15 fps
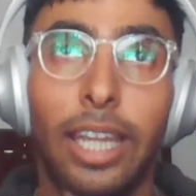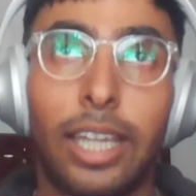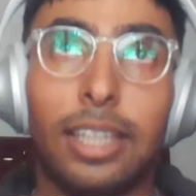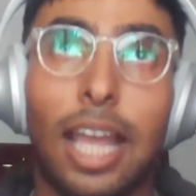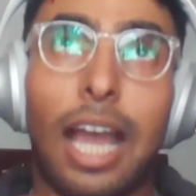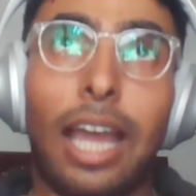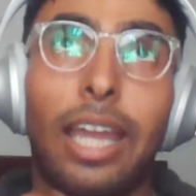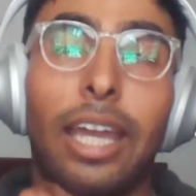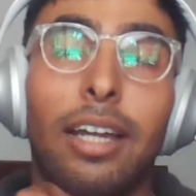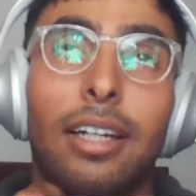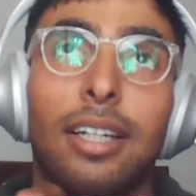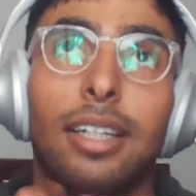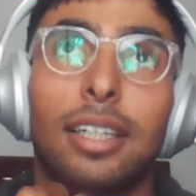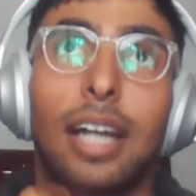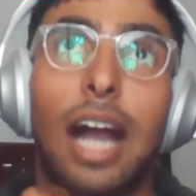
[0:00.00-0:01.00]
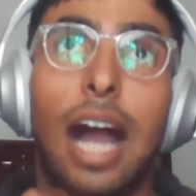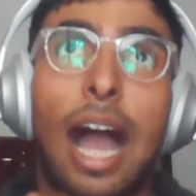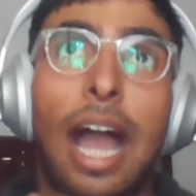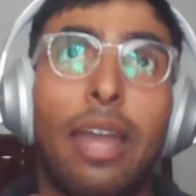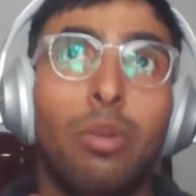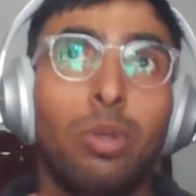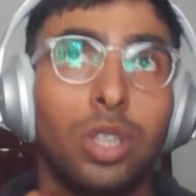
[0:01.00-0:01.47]
is,
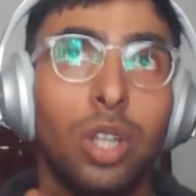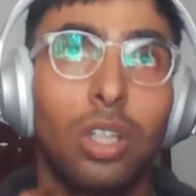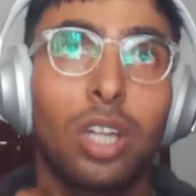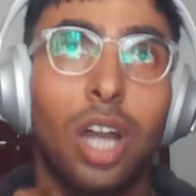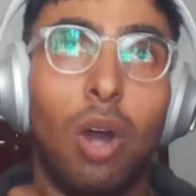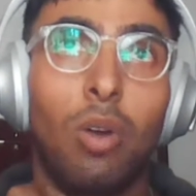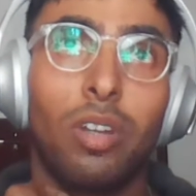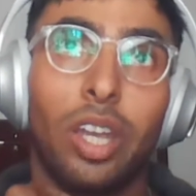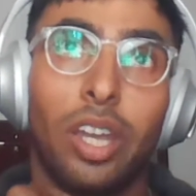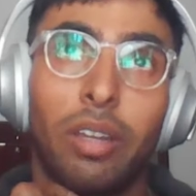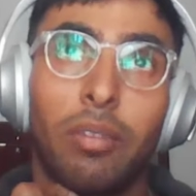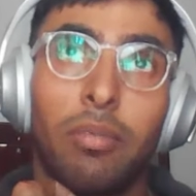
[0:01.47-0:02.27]
I was not counting,